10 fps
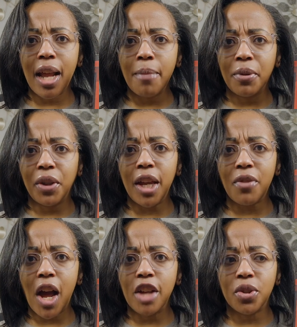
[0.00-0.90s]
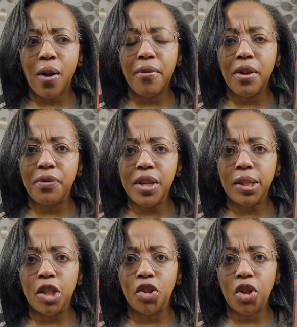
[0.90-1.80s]
I believe I saw that
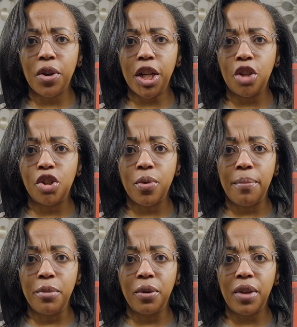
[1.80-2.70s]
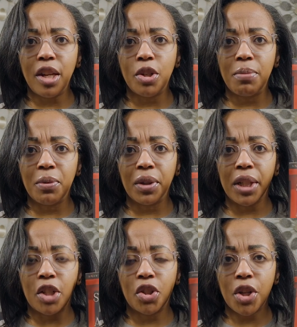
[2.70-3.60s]
this is turning into a movie to be
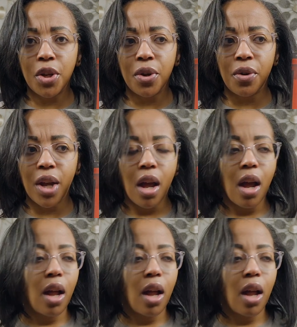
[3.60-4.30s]
released soon.